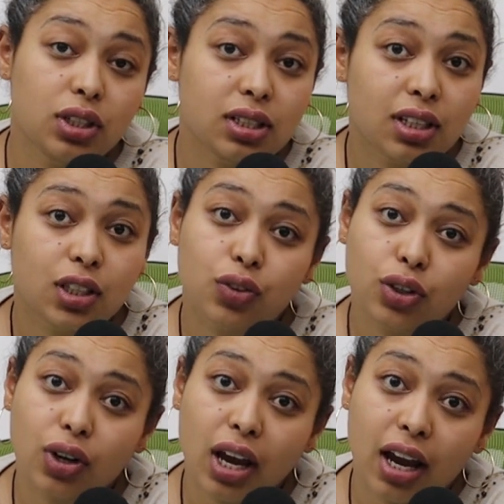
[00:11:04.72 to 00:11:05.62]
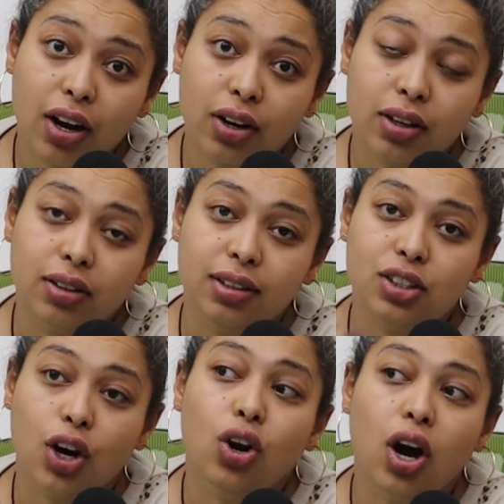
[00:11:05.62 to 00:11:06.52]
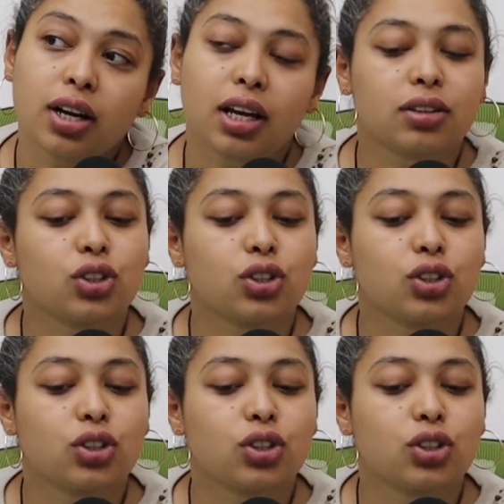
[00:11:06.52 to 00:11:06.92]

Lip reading: these things for your hair. These are not